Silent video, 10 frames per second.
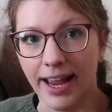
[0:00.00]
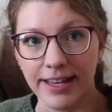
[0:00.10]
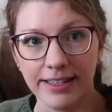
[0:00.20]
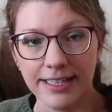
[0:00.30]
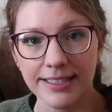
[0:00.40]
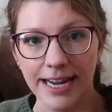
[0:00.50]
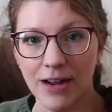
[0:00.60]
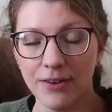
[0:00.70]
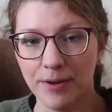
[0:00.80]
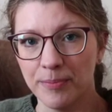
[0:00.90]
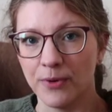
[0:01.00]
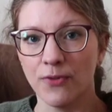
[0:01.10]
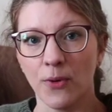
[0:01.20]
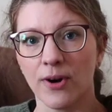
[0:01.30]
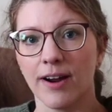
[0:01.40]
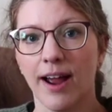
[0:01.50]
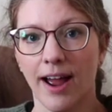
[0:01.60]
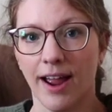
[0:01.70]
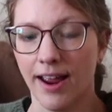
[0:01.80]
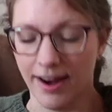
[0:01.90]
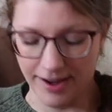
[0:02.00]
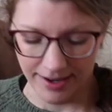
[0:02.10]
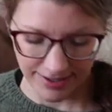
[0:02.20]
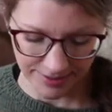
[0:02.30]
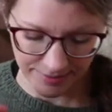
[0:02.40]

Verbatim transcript: I cleaned it out before I